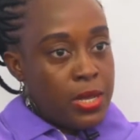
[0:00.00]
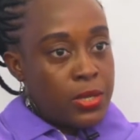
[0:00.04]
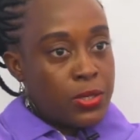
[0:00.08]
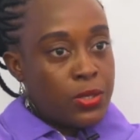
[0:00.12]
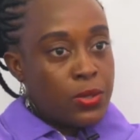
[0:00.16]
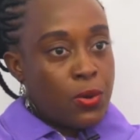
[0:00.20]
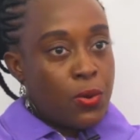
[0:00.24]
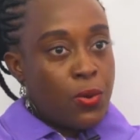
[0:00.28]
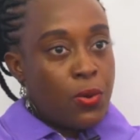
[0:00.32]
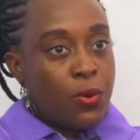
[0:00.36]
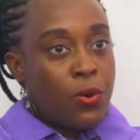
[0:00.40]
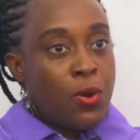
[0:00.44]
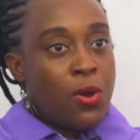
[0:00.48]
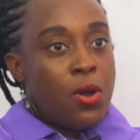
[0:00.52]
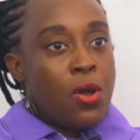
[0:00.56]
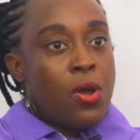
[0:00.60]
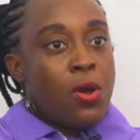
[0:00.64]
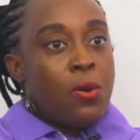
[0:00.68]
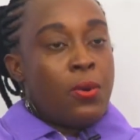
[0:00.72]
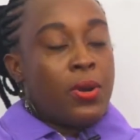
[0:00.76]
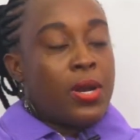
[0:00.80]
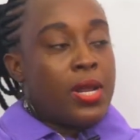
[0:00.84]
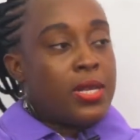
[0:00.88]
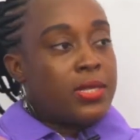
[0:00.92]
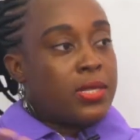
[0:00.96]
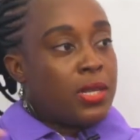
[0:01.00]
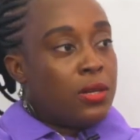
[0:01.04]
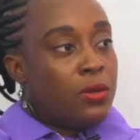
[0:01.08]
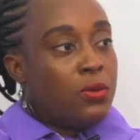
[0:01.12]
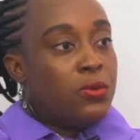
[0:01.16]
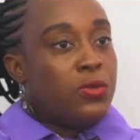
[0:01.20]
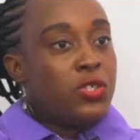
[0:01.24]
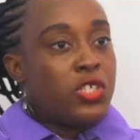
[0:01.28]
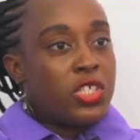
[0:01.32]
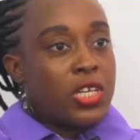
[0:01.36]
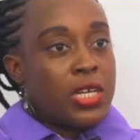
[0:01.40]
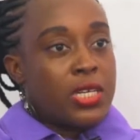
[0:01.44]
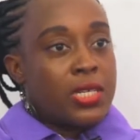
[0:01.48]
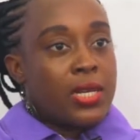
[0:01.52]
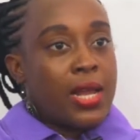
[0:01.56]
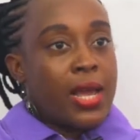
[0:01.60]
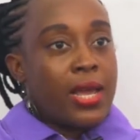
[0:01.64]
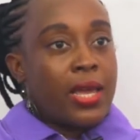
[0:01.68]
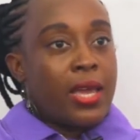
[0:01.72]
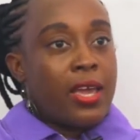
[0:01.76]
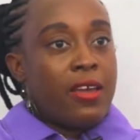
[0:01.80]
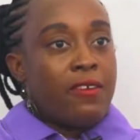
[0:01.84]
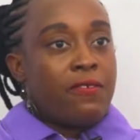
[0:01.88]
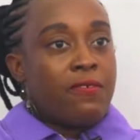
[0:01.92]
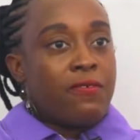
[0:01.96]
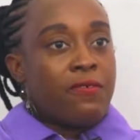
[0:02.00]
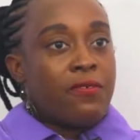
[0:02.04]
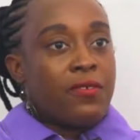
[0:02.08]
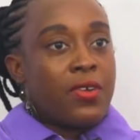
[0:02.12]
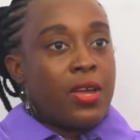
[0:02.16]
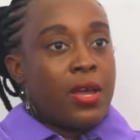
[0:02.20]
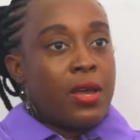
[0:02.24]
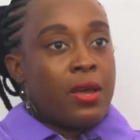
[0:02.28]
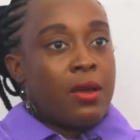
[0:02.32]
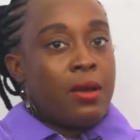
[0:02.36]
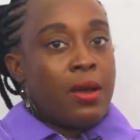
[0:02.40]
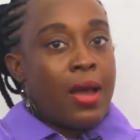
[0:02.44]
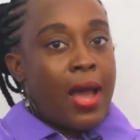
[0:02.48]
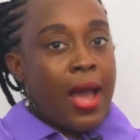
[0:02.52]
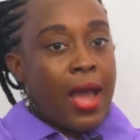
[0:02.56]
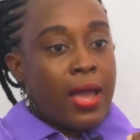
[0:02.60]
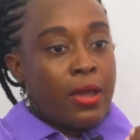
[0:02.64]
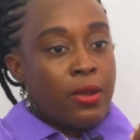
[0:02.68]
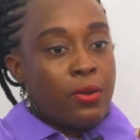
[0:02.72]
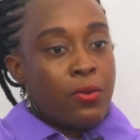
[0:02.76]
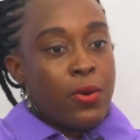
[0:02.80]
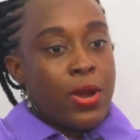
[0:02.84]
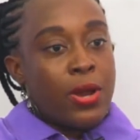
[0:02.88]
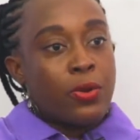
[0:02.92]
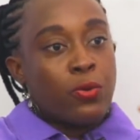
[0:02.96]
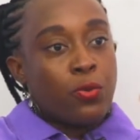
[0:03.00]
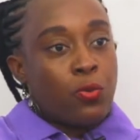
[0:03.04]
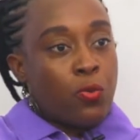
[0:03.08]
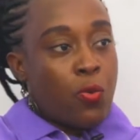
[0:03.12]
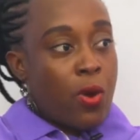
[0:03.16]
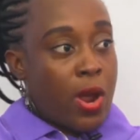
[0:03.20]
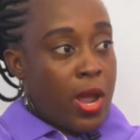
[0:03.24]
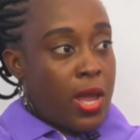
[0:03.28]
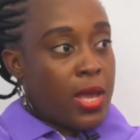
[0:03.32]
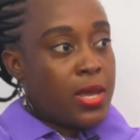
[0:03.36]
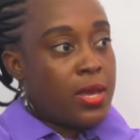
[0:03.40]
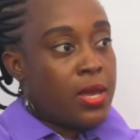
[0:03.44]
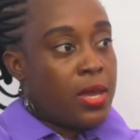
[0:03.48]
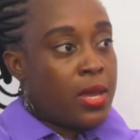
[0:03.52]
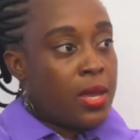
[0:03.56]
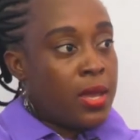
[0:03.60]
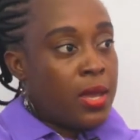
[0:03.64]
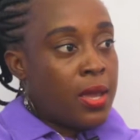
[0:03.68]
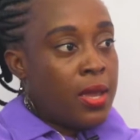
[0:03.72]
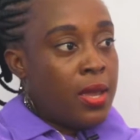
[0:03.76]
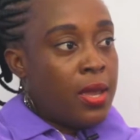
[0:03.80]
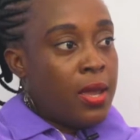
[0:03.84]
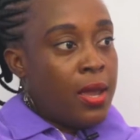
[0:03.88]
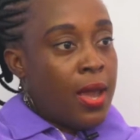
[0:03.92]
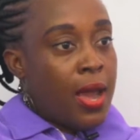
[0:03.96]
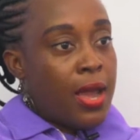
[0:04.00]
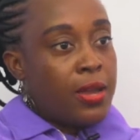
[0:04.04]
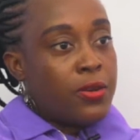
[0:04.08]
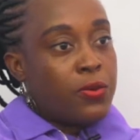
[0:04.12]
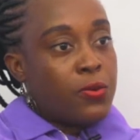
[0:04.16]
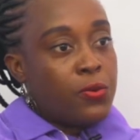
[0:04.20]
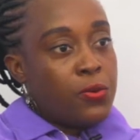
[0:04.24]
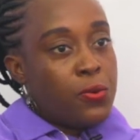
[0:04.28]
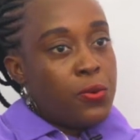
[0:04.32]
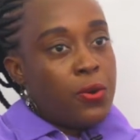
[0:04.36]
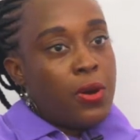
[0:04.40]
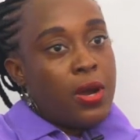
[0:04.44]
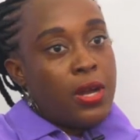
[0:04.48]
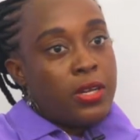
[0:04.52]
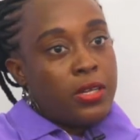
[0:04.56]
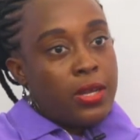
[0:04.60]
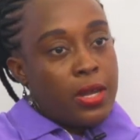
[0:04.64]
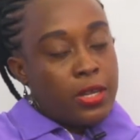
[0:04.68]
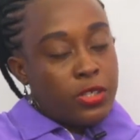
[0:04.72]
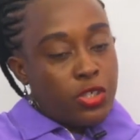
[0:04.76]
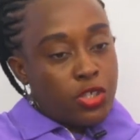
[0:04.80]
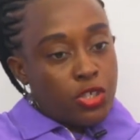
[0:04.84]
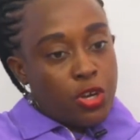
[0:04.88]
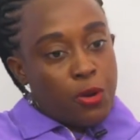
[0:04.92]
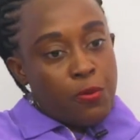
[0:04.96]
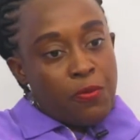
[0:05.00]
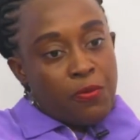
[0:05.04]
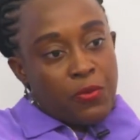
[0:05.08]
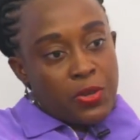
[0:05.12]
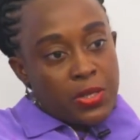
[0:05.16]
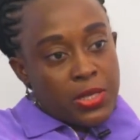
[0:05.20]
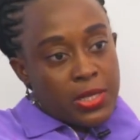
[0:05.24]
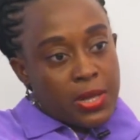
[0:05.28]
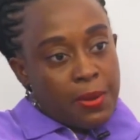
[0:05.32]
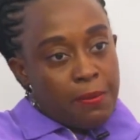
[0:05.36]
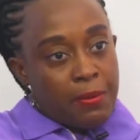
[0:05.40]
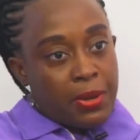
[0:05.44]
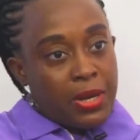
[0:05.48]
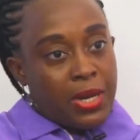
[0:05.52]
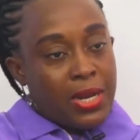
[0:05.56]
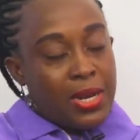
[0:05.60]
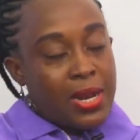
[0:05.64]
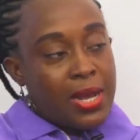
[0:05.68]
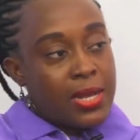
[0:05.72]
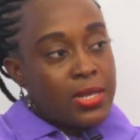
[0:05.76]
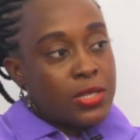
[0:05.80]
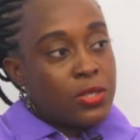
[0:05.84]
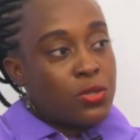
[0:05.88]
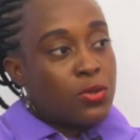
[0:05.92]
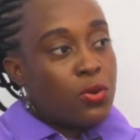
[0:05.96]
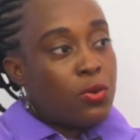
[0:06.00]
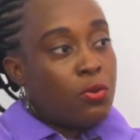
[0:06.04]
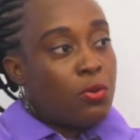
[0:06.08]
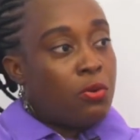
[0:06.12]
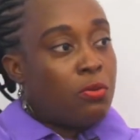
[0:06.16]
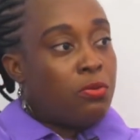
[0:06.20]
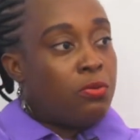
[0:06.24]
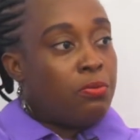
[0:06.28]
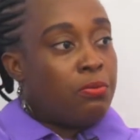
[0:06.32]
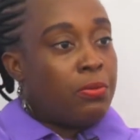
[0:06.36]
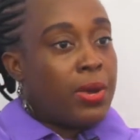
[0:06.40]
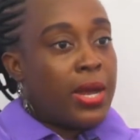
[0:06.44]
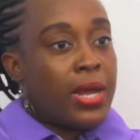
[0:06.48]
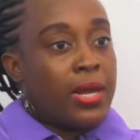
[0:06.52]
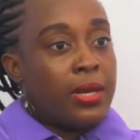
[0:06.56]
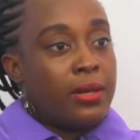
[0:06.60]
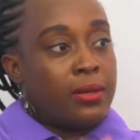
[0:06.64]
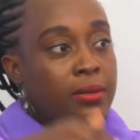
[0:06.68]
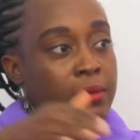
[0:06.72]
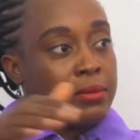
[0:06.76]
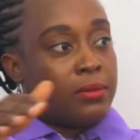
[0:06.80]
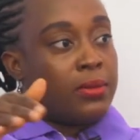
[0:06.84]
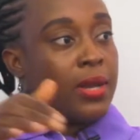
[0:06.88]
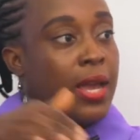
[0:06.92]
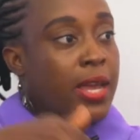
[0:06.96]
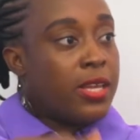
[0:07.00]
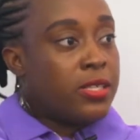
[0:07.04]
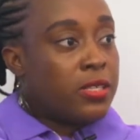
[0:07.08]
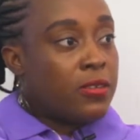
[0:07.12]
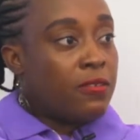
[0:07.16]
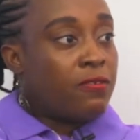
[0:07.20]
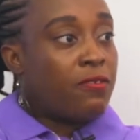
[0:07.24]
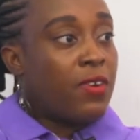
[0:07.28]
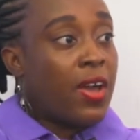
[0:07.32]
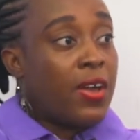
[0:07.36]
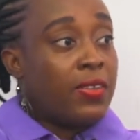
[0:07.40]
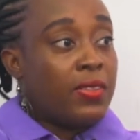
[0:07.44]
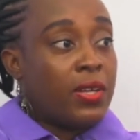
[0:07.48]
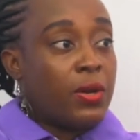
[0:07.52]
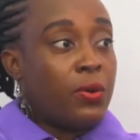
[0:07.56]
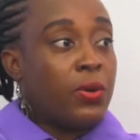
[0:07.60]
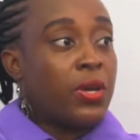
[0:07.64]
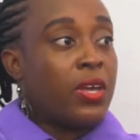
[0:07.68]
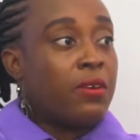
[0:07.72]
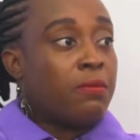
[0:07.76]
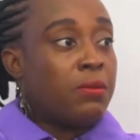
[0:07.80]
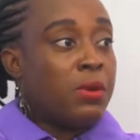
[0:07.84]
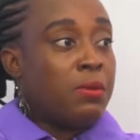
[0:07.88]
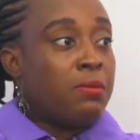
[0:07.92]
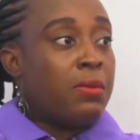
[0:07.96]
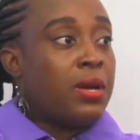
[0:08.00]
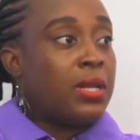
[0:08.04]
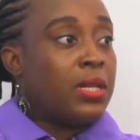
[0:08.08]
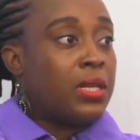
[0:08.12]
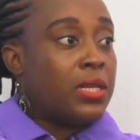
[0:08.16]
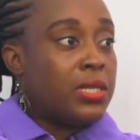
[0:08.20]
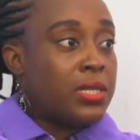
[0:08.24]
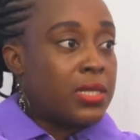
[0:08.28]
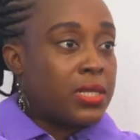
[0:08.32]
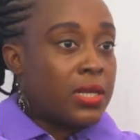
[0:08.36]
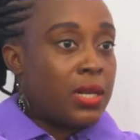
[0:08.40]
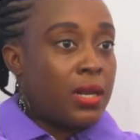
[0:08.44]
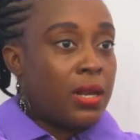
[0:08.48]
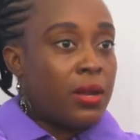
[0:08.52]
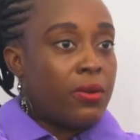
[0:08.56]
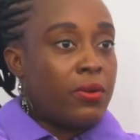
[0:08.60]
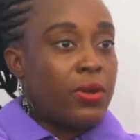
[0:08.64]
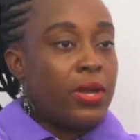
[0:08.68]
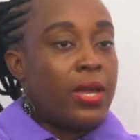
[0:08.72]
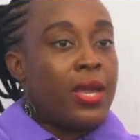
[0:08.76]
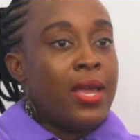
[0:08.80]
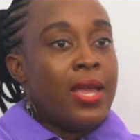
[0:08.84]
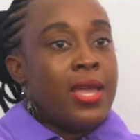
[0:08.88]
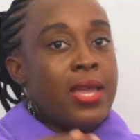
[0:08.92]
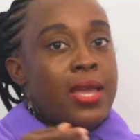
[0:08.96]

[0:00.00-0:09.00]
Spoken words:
So when I say loose change, like if I go and work, I do a job for somebody that is not my 9 to 5 that will give me monthly salary.